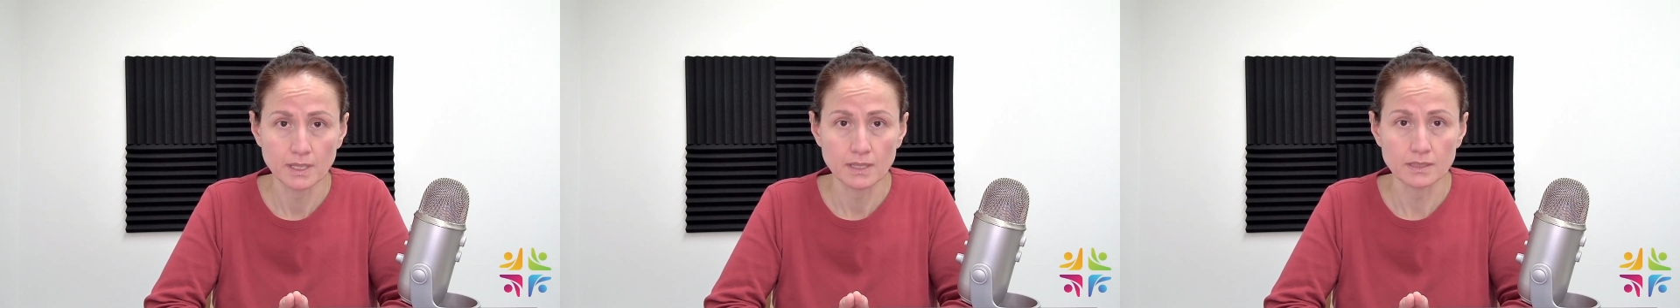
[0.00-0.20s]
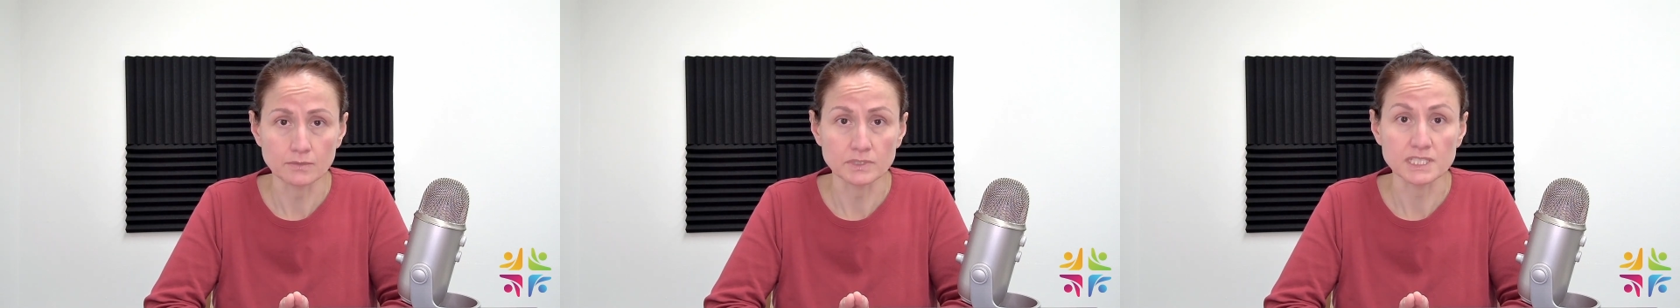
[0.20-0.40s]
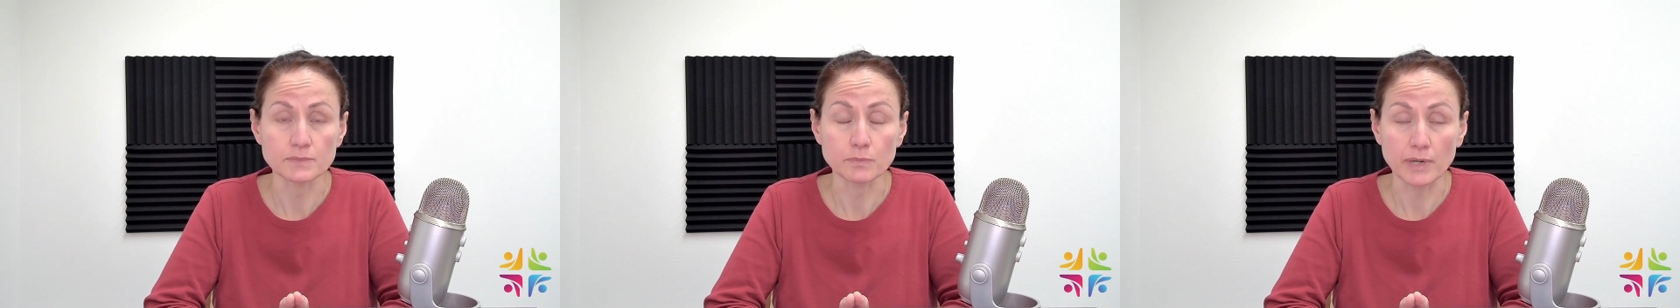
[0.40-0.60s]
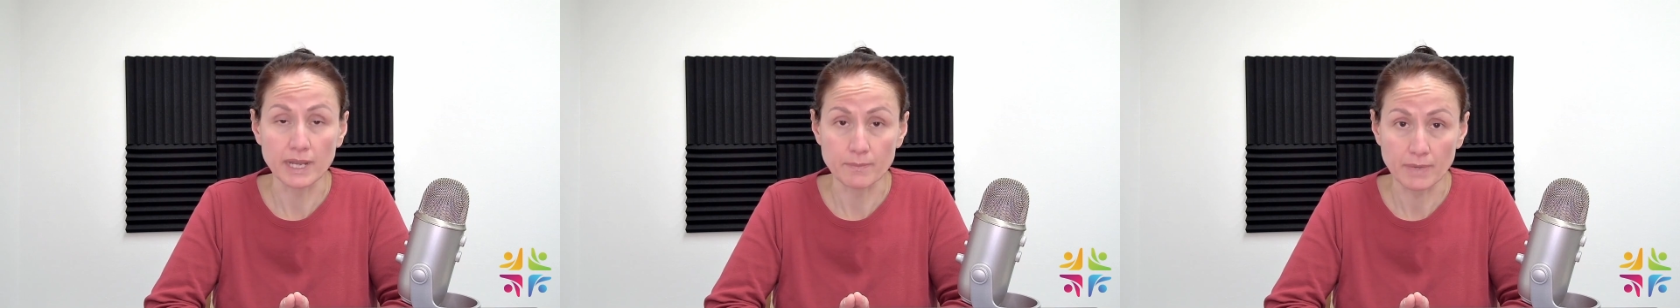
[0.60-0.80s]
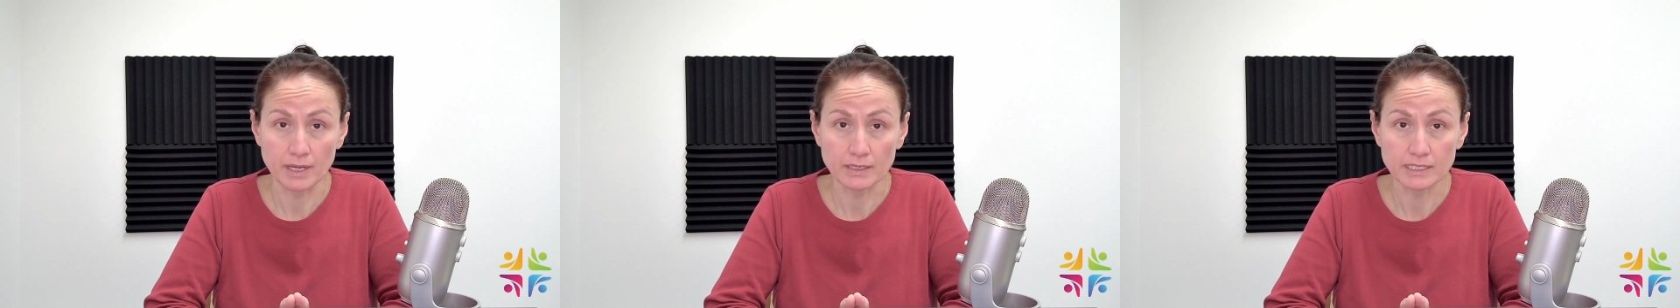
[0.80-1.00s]
There is
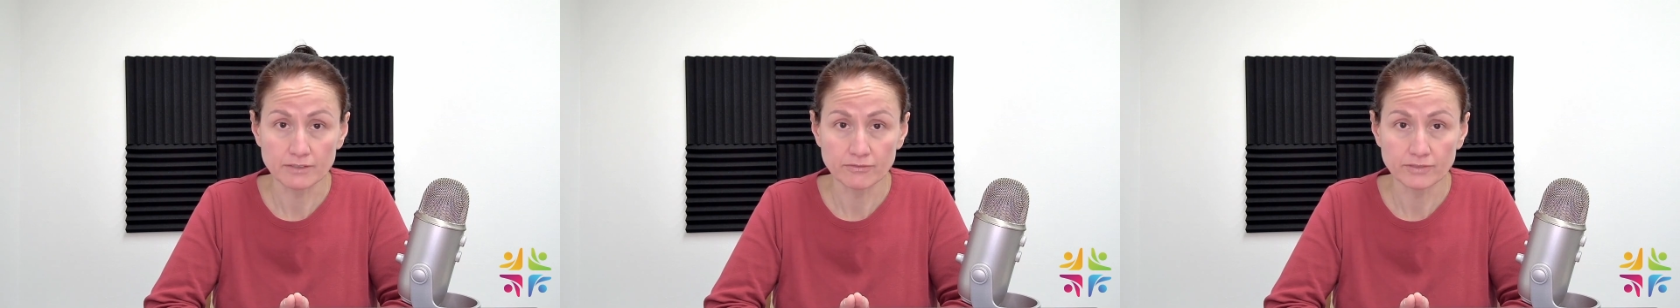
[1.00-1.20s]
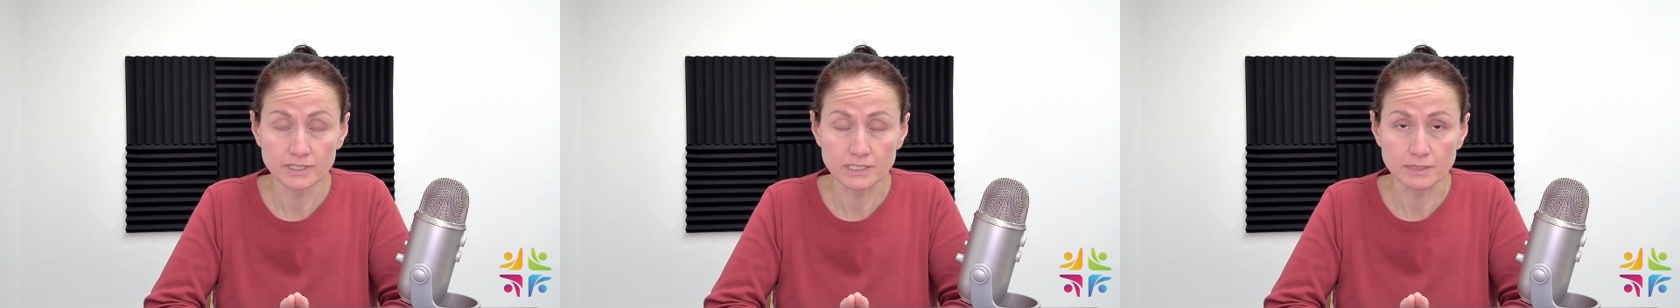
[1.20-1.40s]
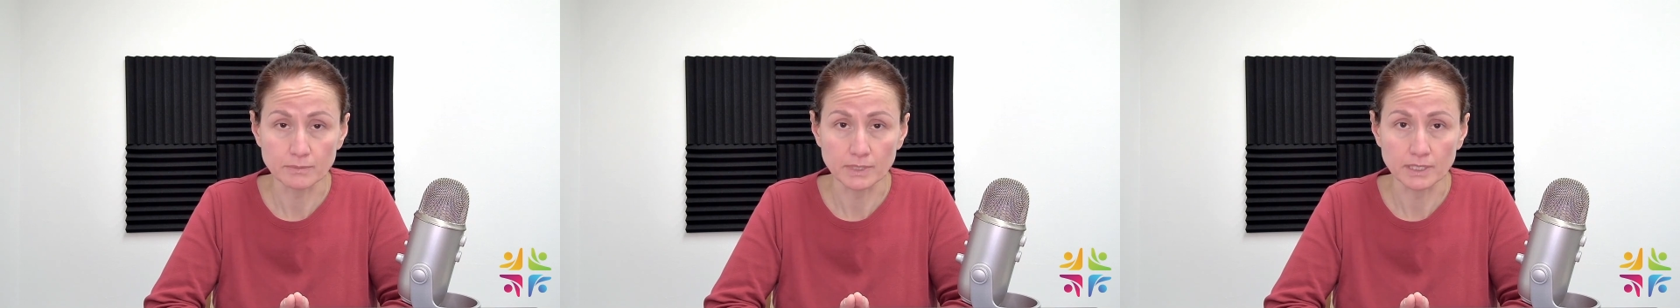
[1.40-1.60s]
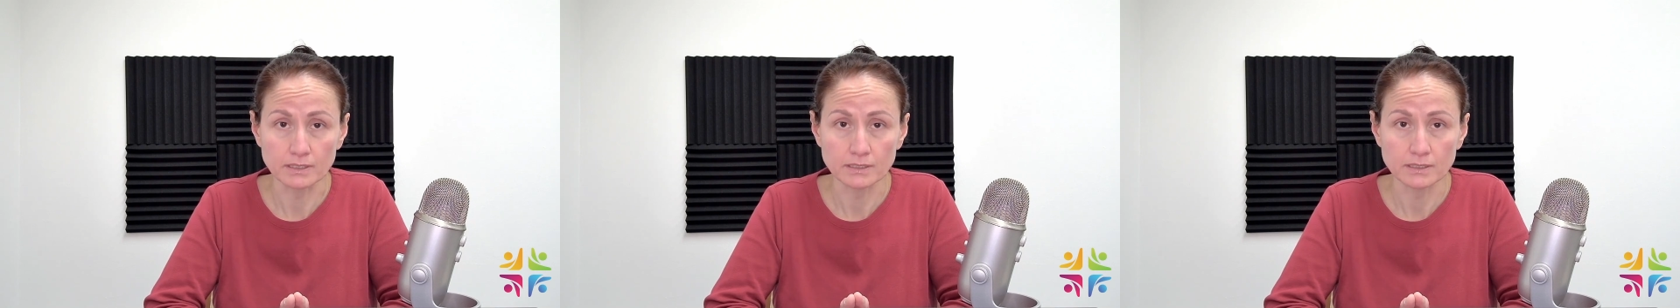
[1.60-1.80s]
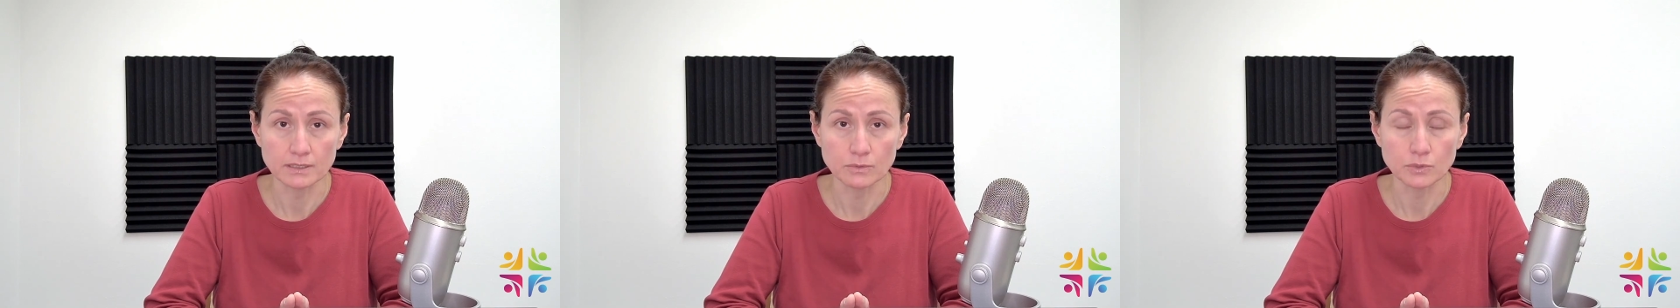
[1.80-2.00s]
primary lymphedema,
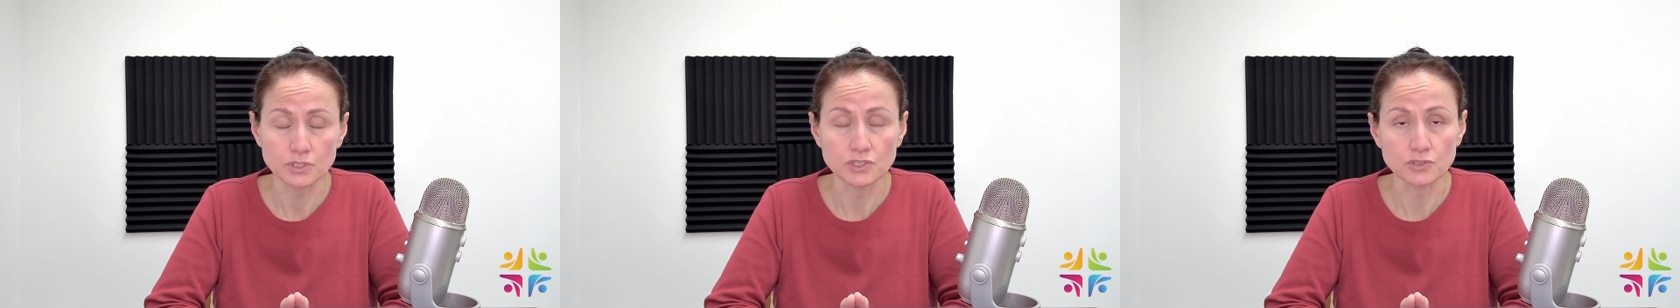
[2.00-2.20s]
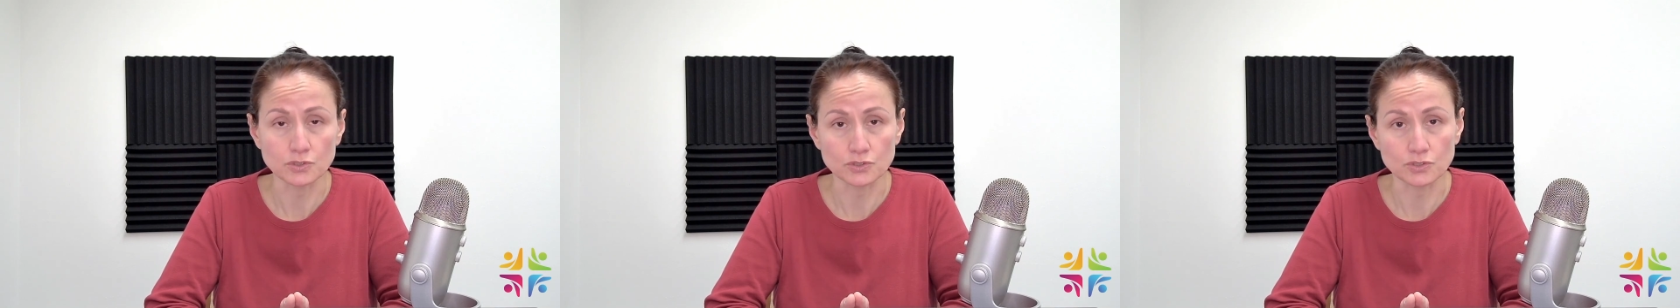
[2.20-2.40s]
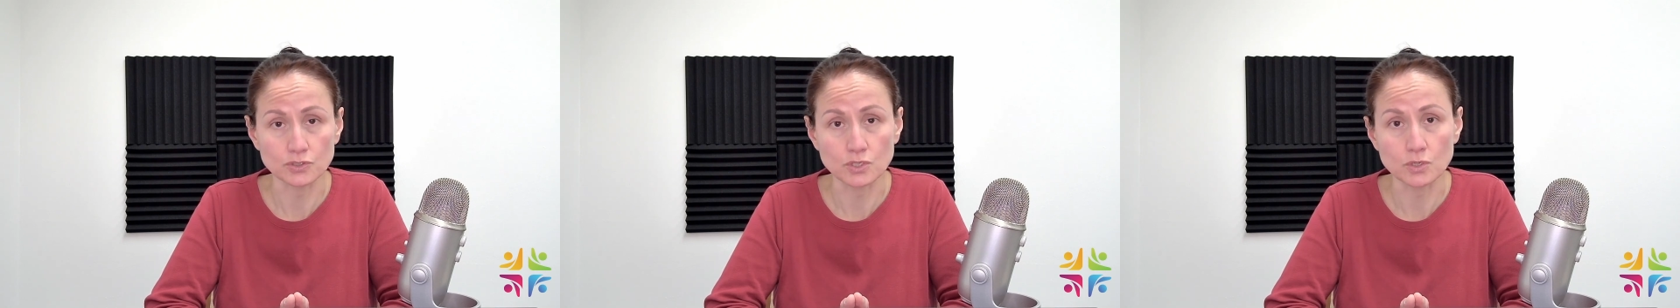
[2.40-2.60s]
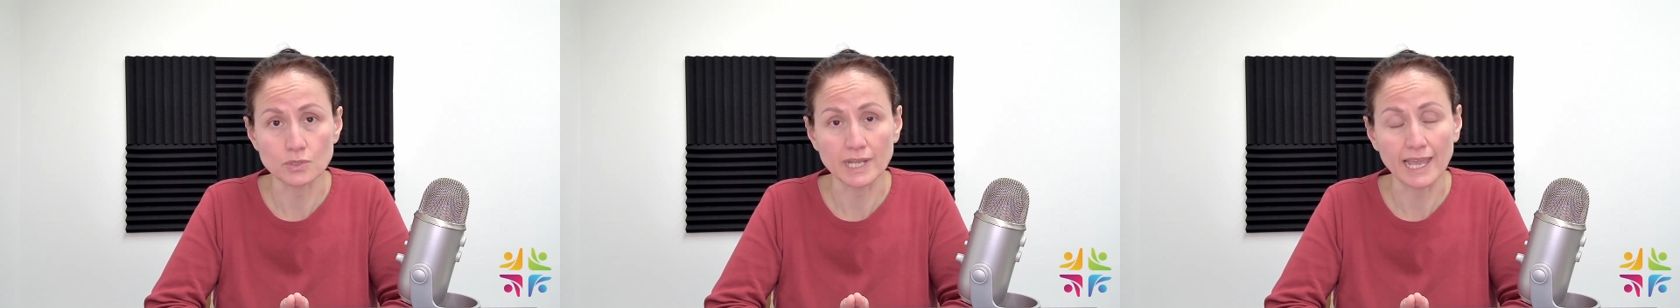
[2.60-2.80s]
which is also known